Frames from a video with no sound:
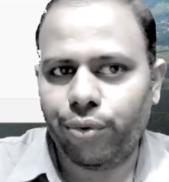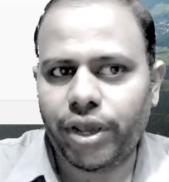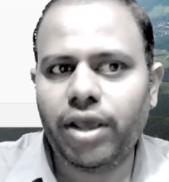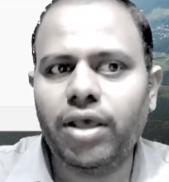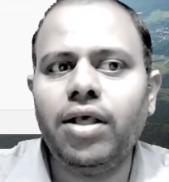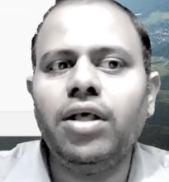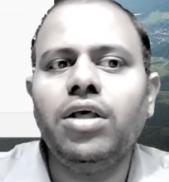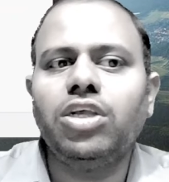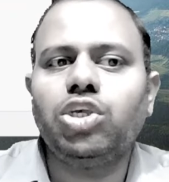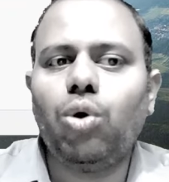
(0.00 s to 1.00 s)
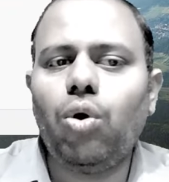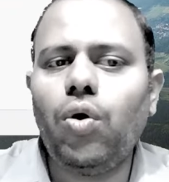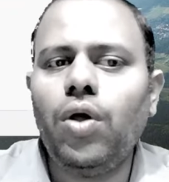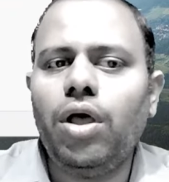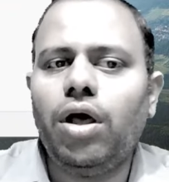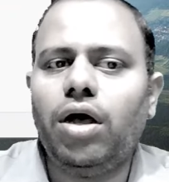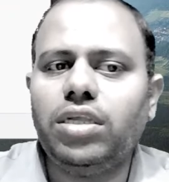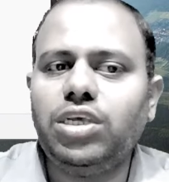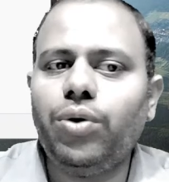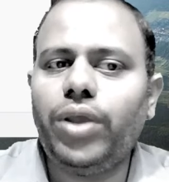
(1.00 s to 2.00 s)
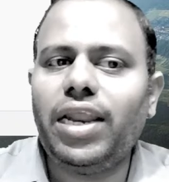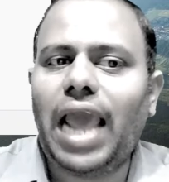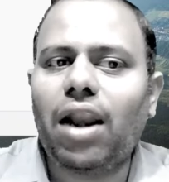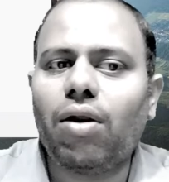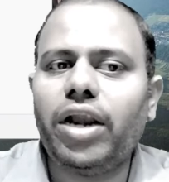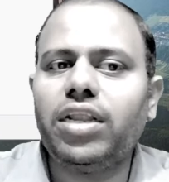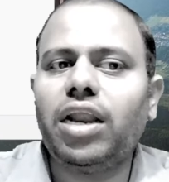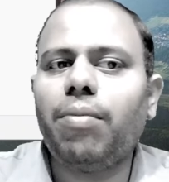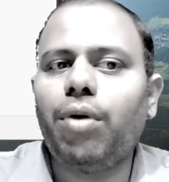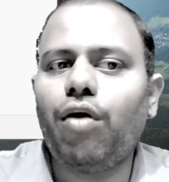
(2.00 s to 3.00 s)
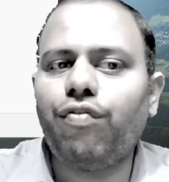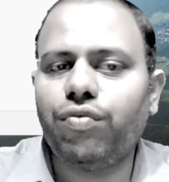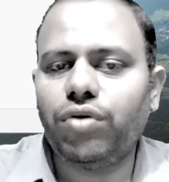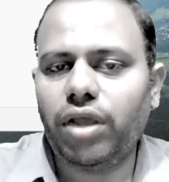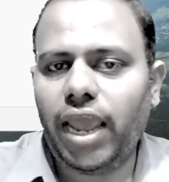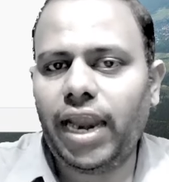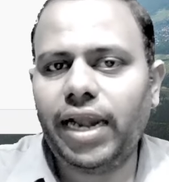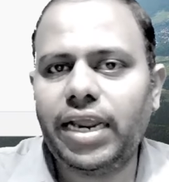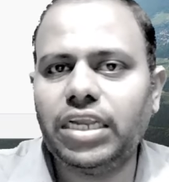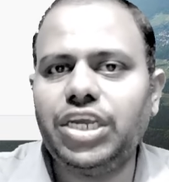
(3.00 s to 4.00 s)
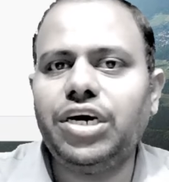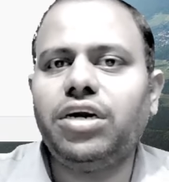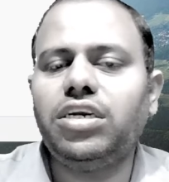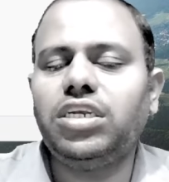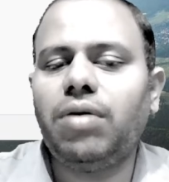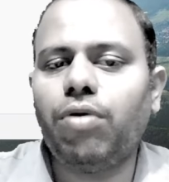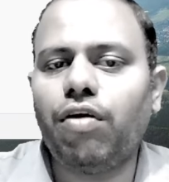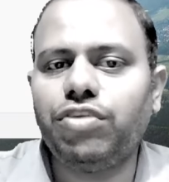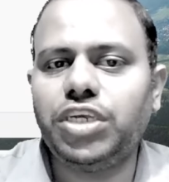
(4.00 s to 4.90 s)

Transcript: Okay, so you can calculate the number of A here, number of